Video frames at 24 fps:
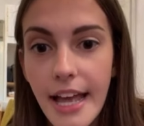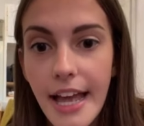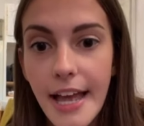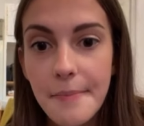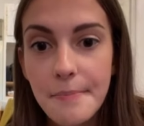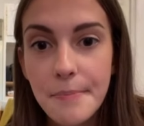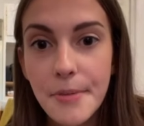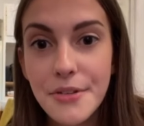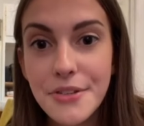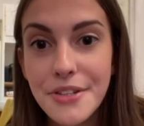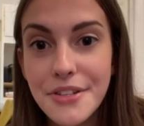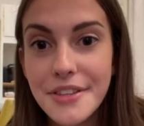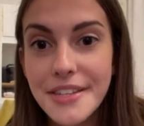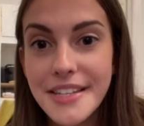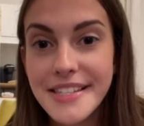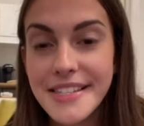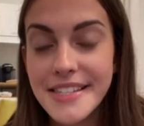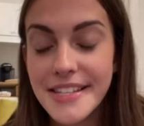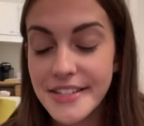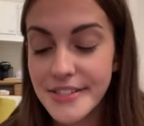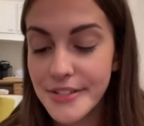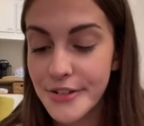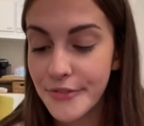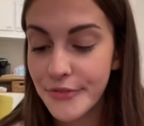And both of these
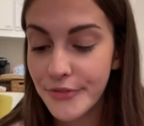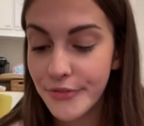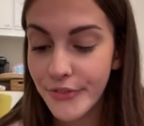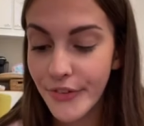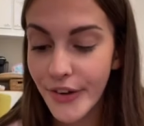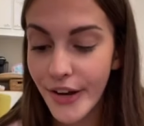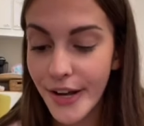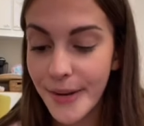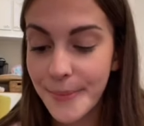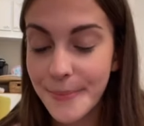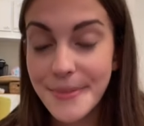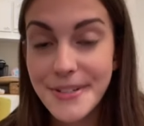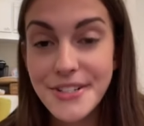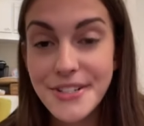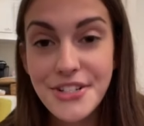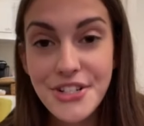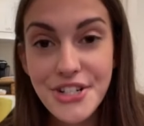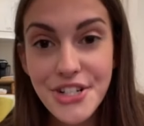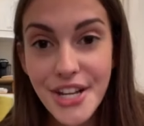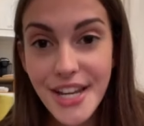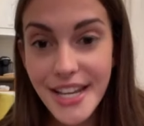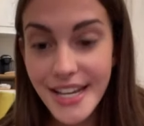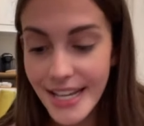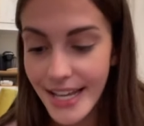things are from
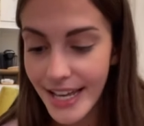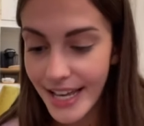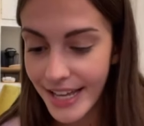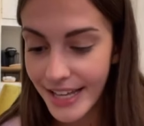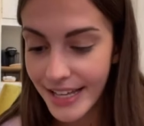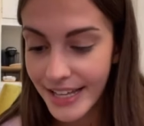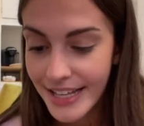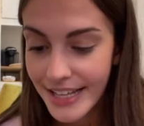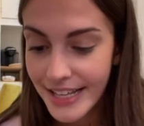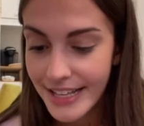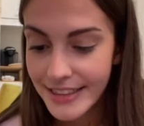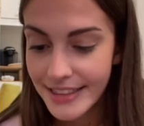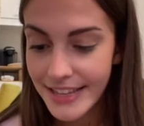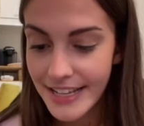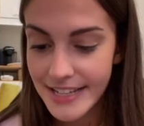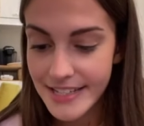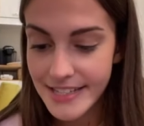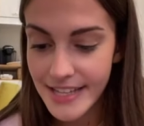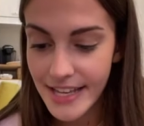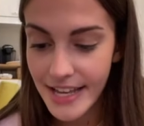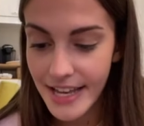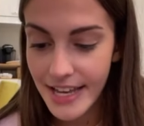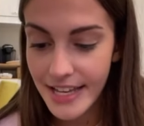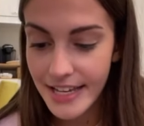Jenna. They
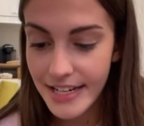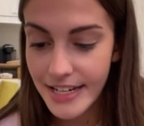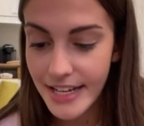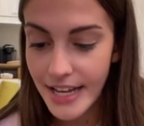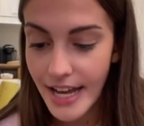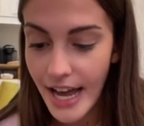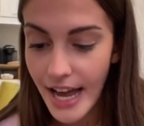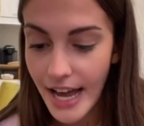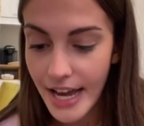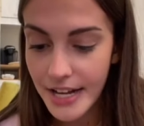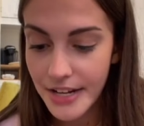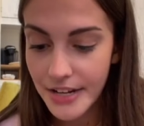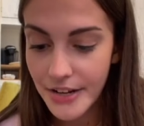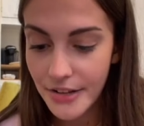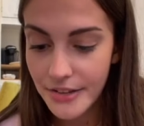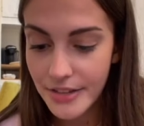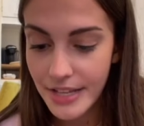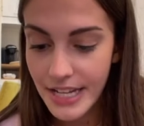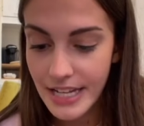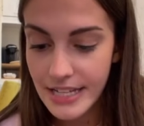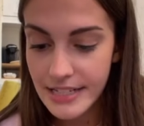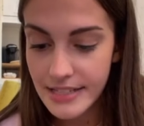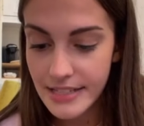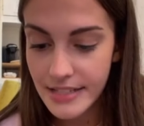said, I know
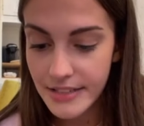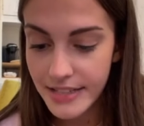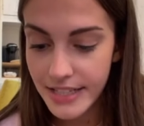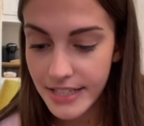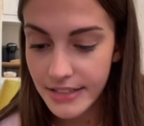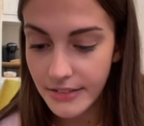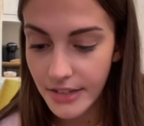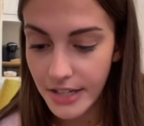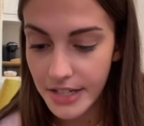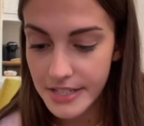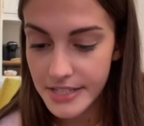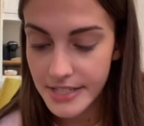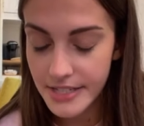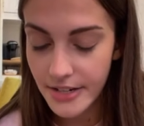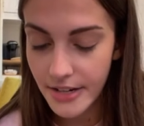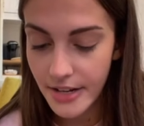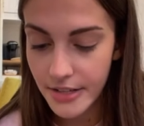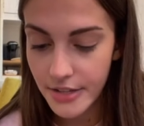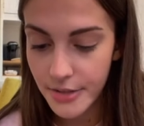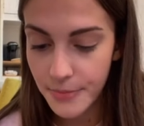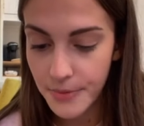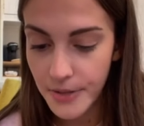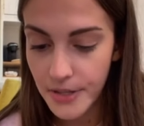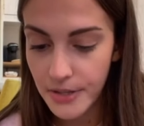they instantly lost their
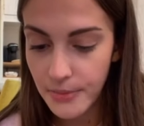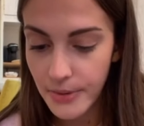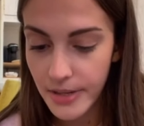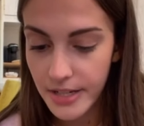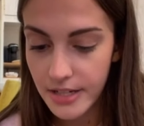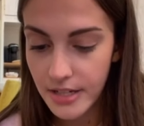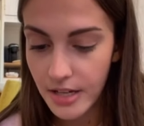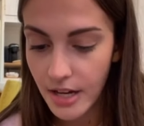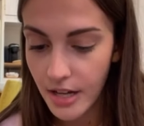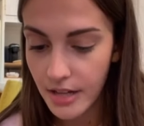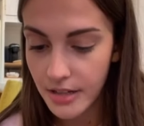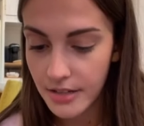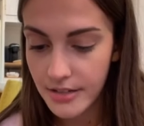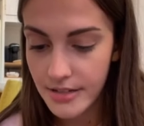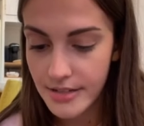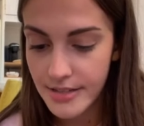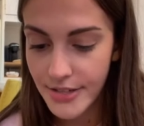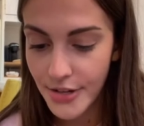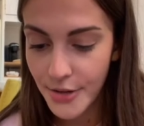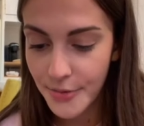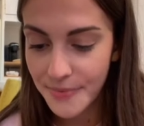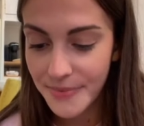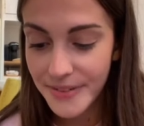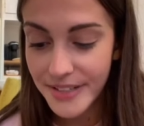other breakaway collars.
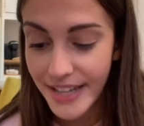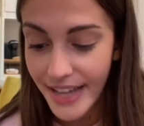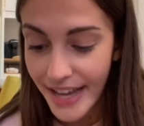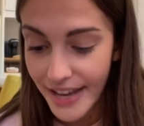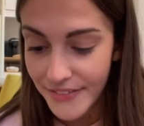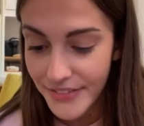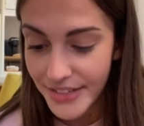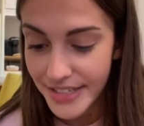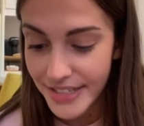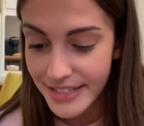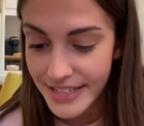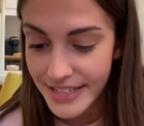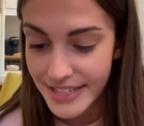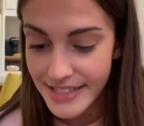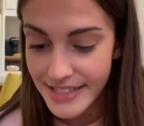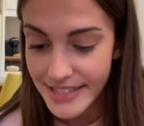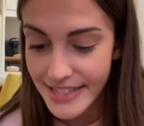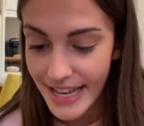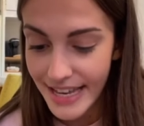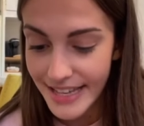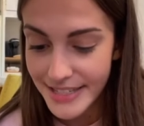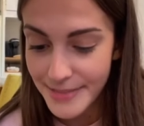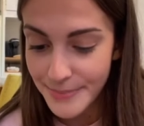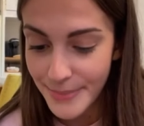Hopefully having these
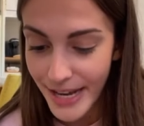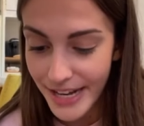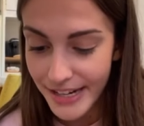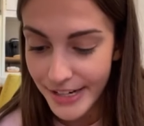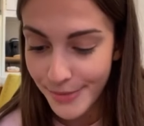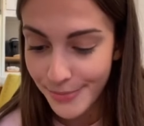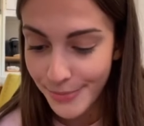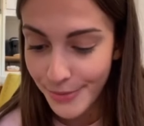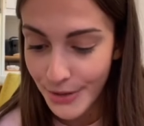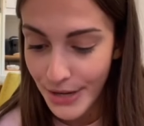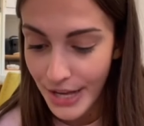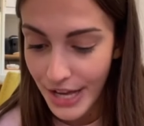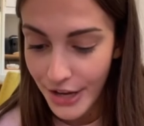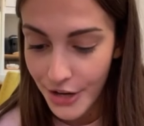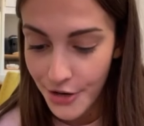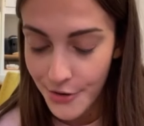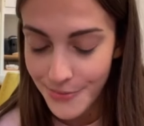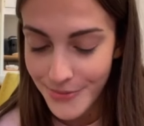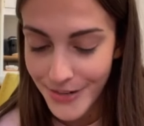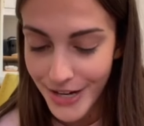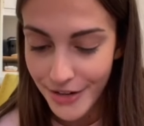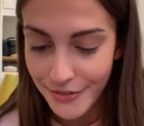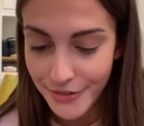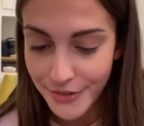as backup will help.
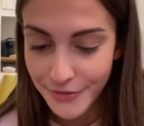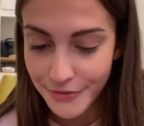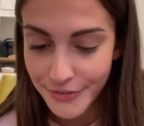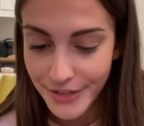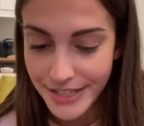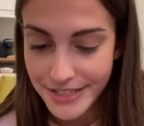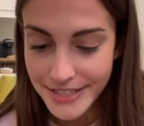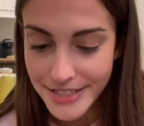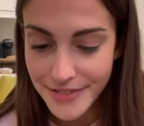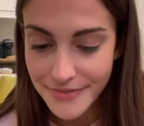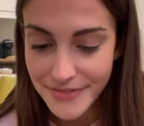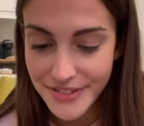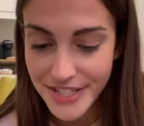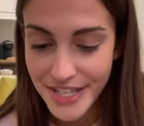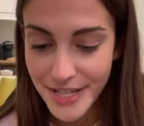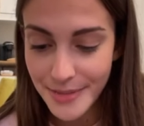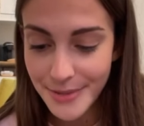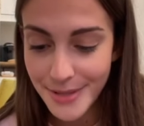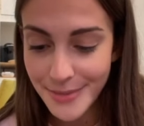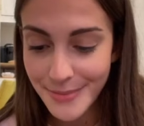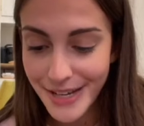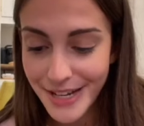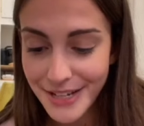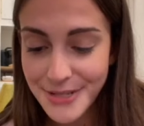Got reflective to keep
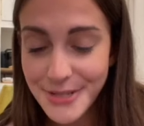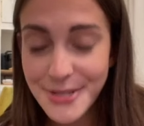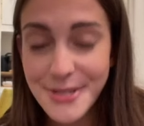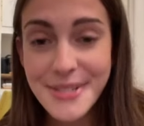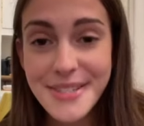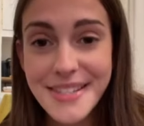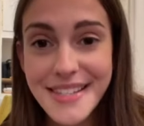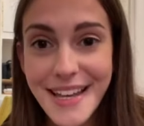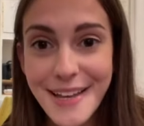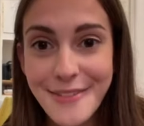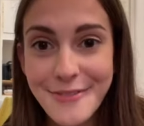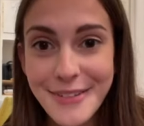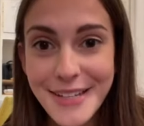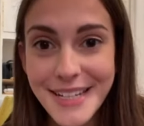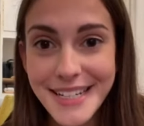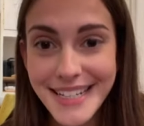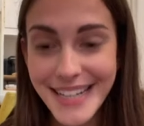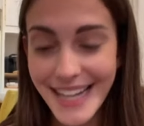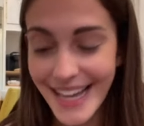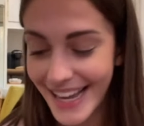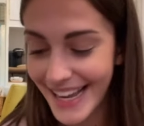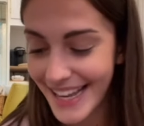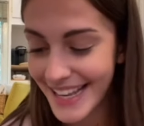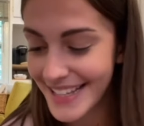them extra safe at
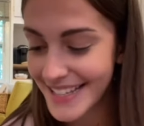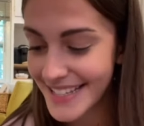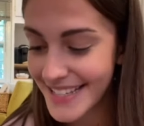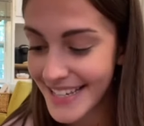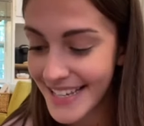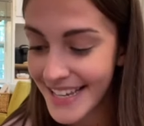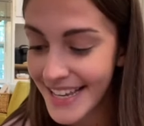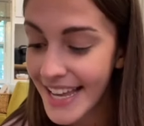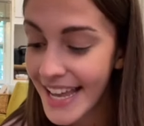night.